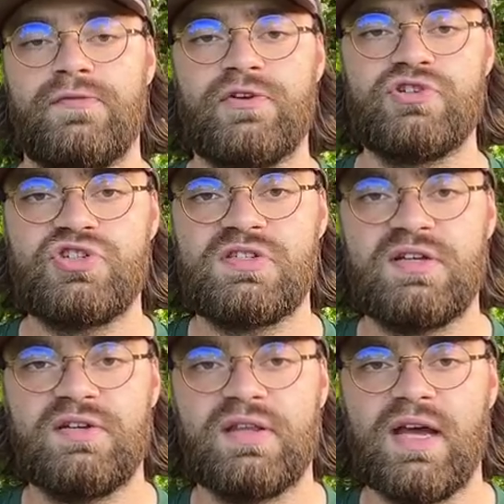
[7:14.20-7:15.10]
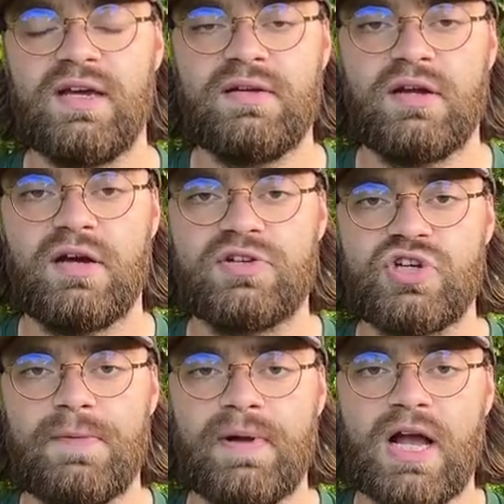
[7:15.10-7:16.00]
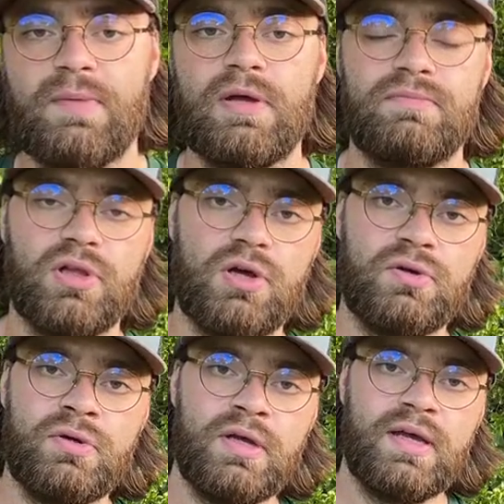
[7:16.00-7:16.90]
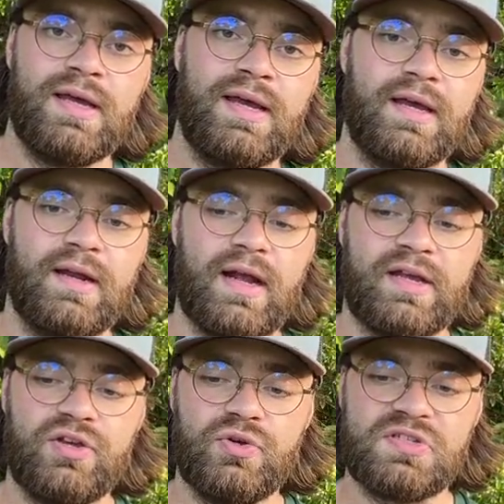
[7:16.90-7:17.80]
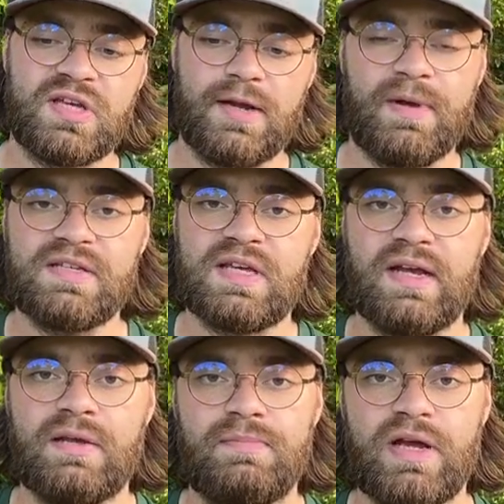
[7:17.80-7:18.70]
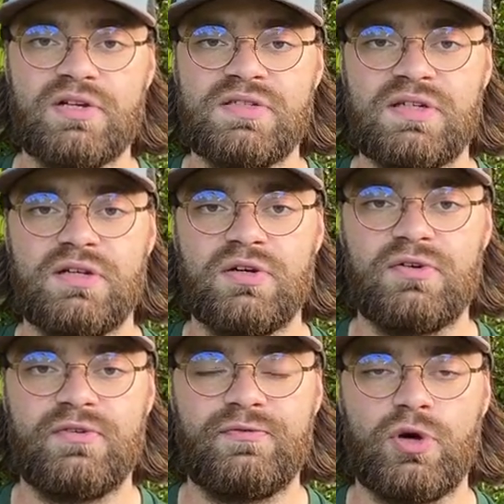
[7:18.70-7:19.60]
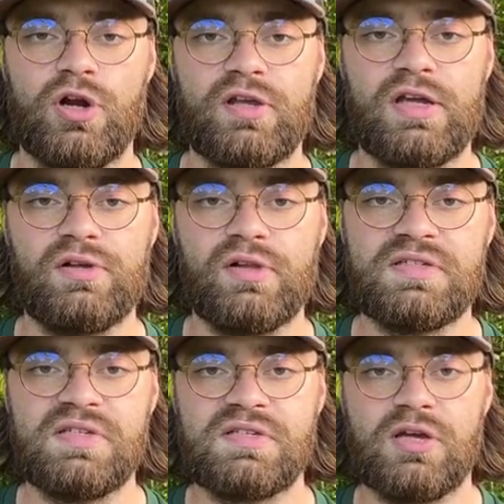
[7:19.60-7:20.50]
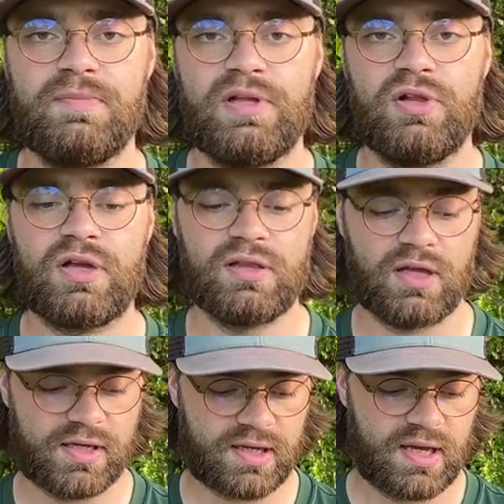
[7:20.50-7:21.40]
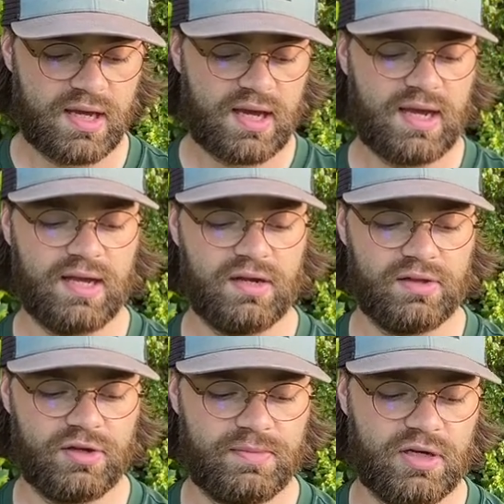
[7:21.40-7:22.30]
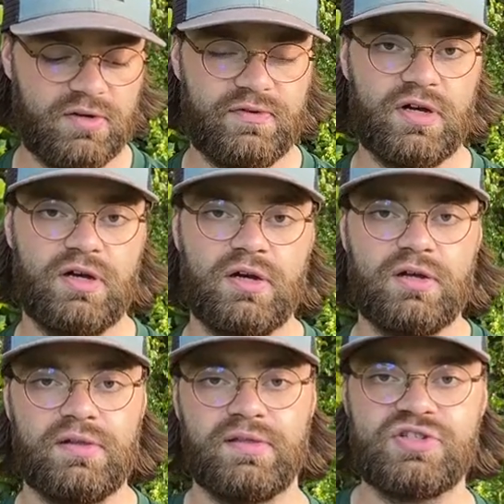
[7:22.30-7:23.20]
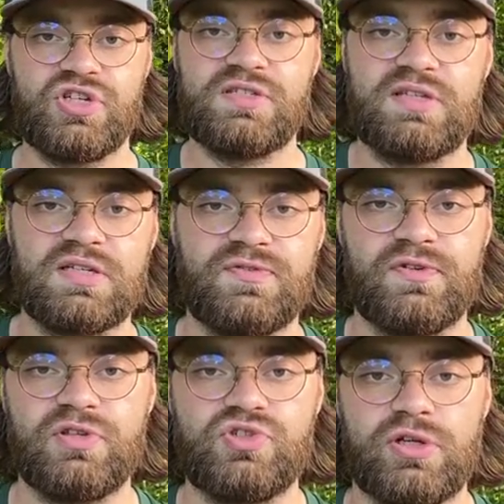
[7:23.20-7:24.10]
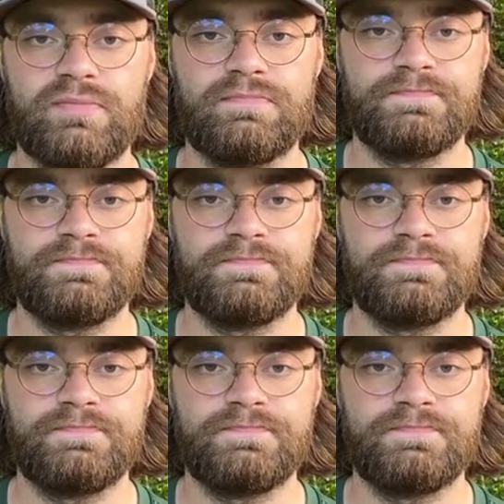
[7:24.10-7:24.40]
If you're interested in that, drop a comment below, and I can do a side-by-side comparison of what our gear list is going to be looking like and a little bit of logistics for the trip.